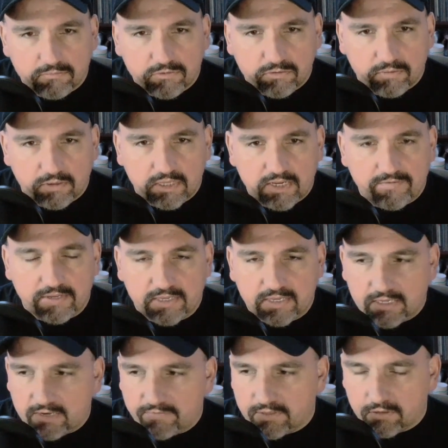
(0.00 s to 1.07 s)
you believed it,
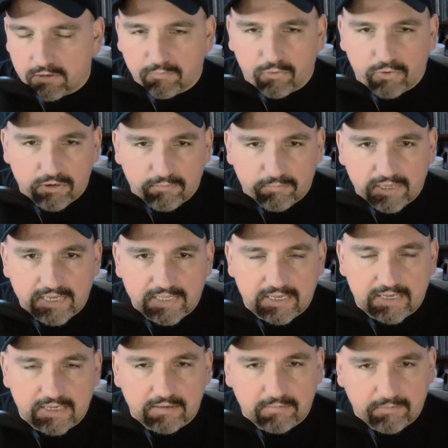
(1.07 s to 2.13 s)
and even the little boy who played
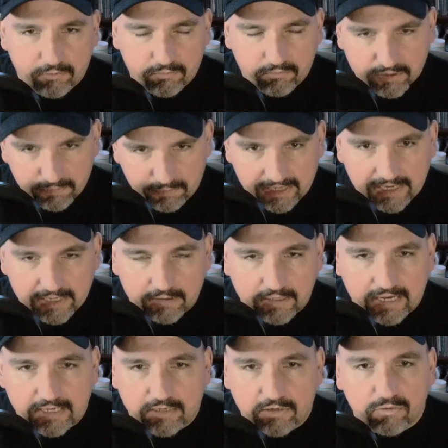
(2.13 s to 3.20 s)
Danny, who was playing
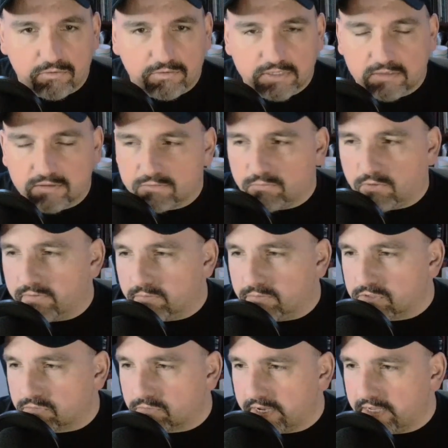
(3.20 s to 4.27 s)
Danny Torrance in this movie,
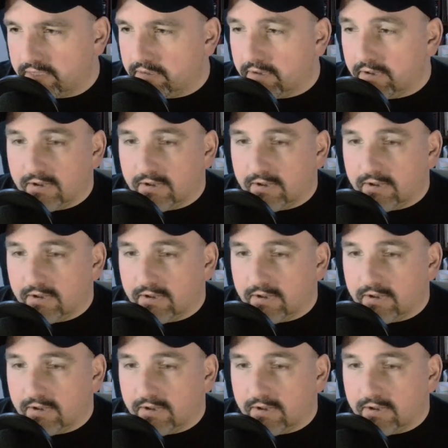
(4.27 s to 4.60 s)
was great.